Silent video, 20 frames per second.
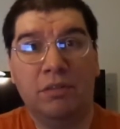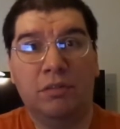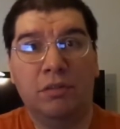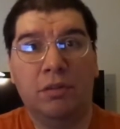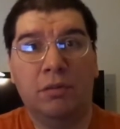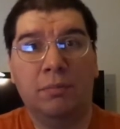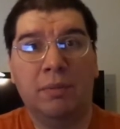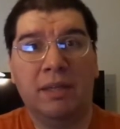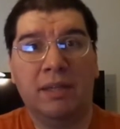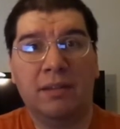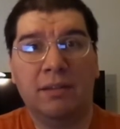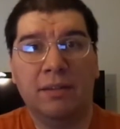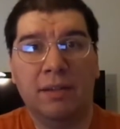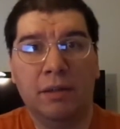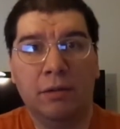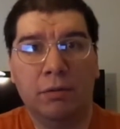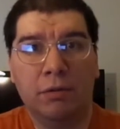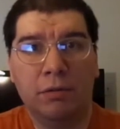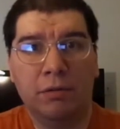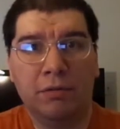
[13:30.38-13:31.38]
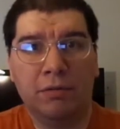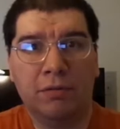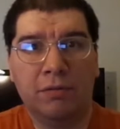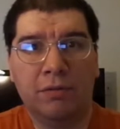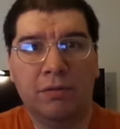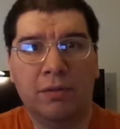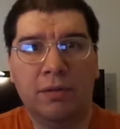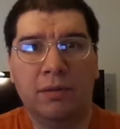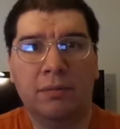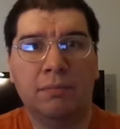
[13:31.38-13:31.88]
Joe
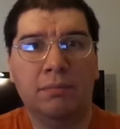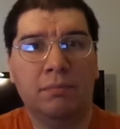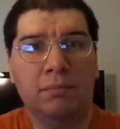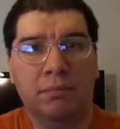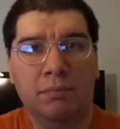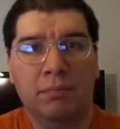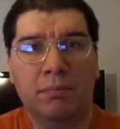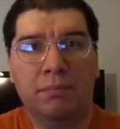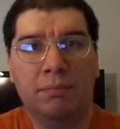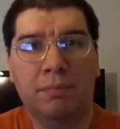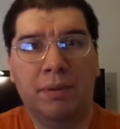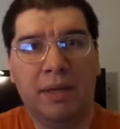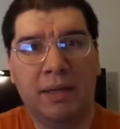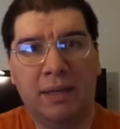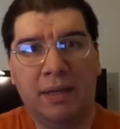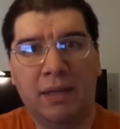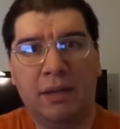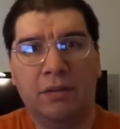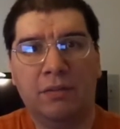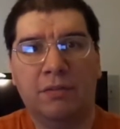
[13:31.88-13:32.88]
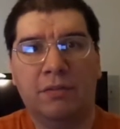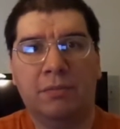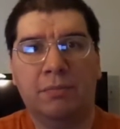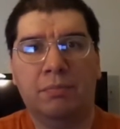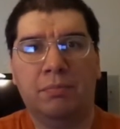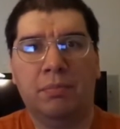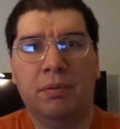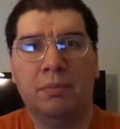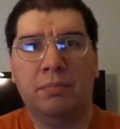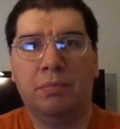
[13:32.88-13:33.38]
Manganiello's um,
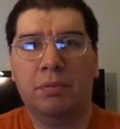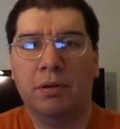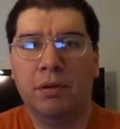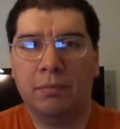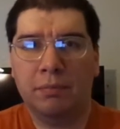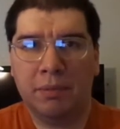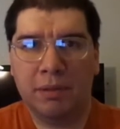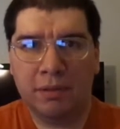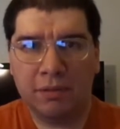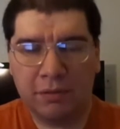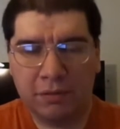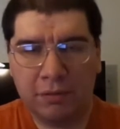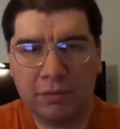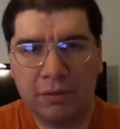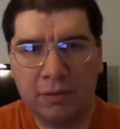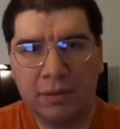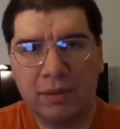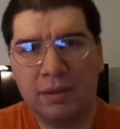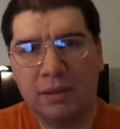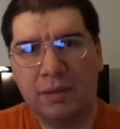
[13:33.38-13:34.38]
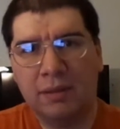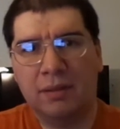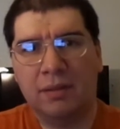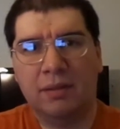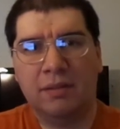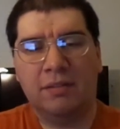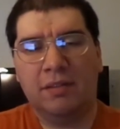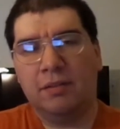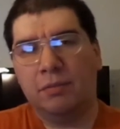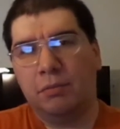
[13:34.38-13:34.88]
penthouse apartment,
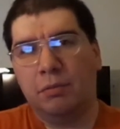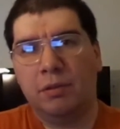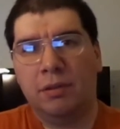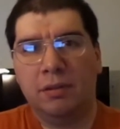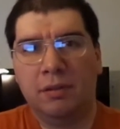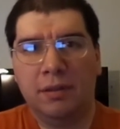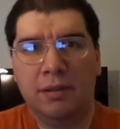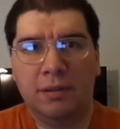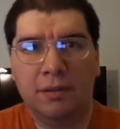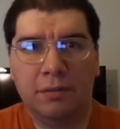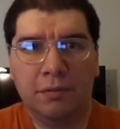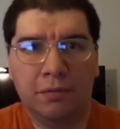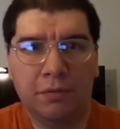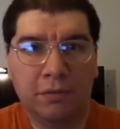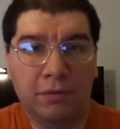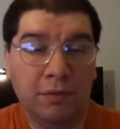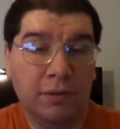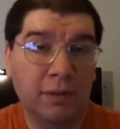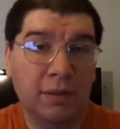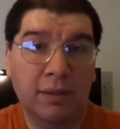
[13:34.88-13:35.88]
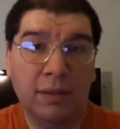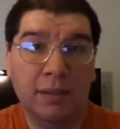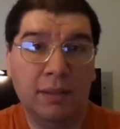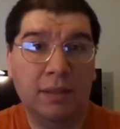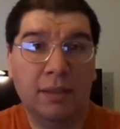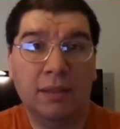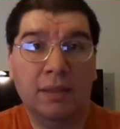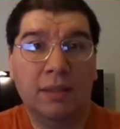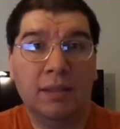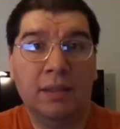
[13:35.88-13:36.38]
because that's where he lives,
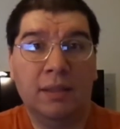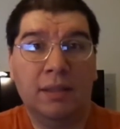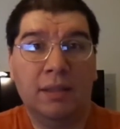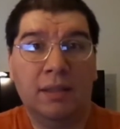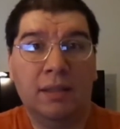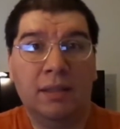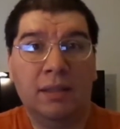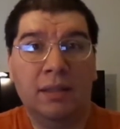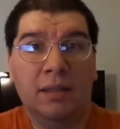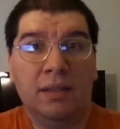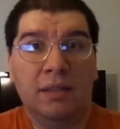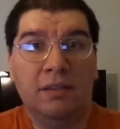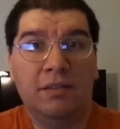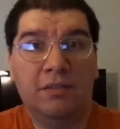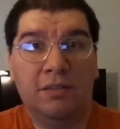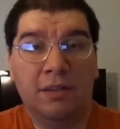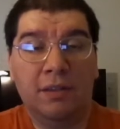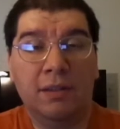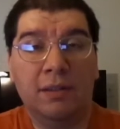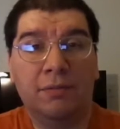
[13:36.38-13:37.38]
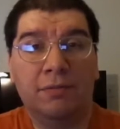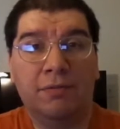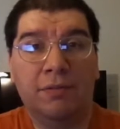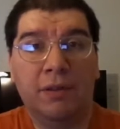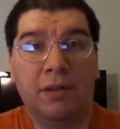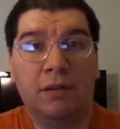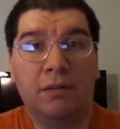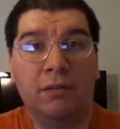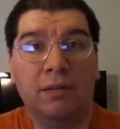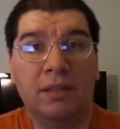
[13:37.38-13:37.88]
he suddenly
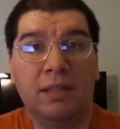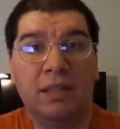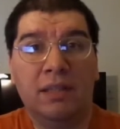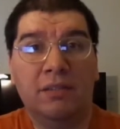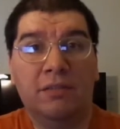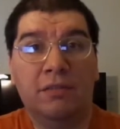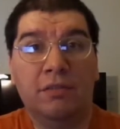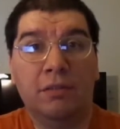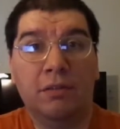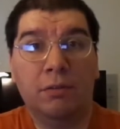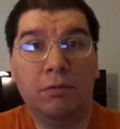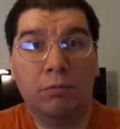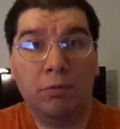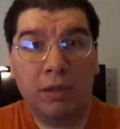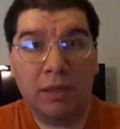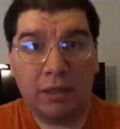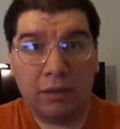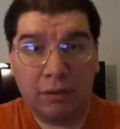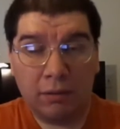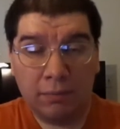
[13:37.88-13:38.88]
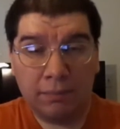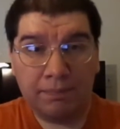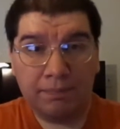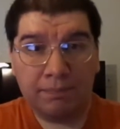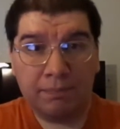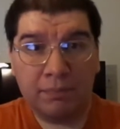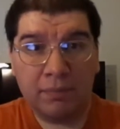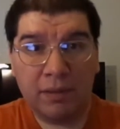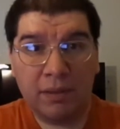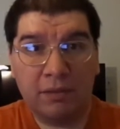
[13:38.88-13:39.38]
fell into the well
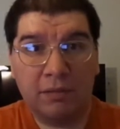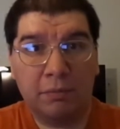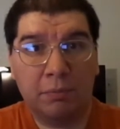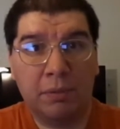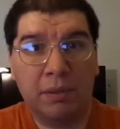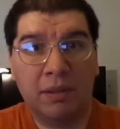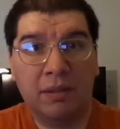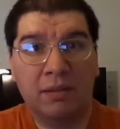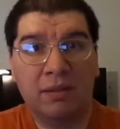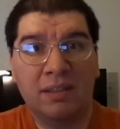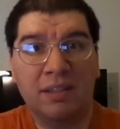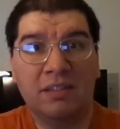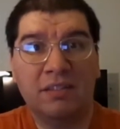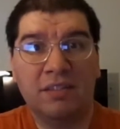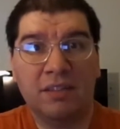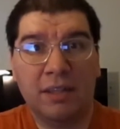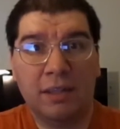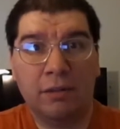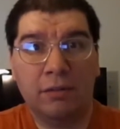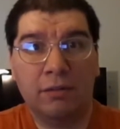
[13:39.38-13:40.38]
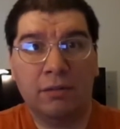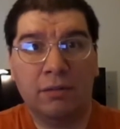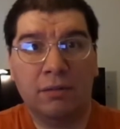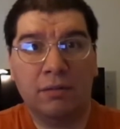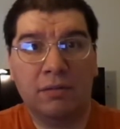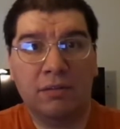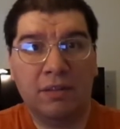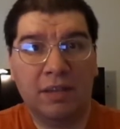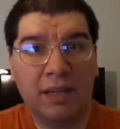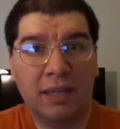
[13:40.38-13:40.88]
and spent the entire
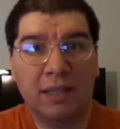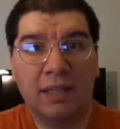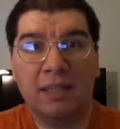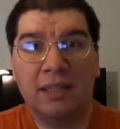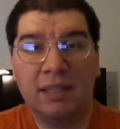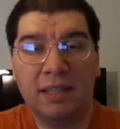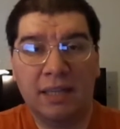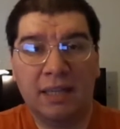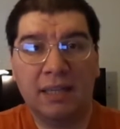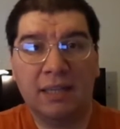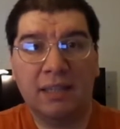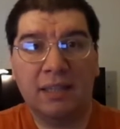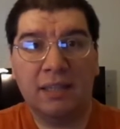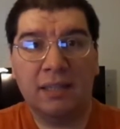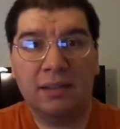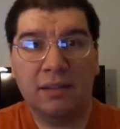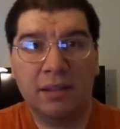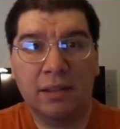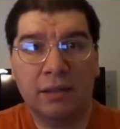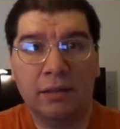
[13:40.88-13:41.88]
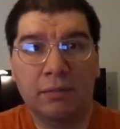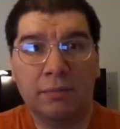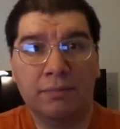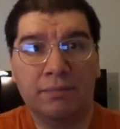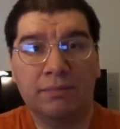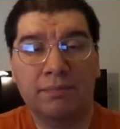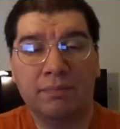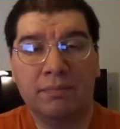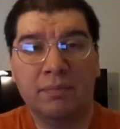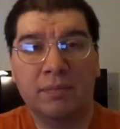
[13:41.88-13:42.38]
day and night in there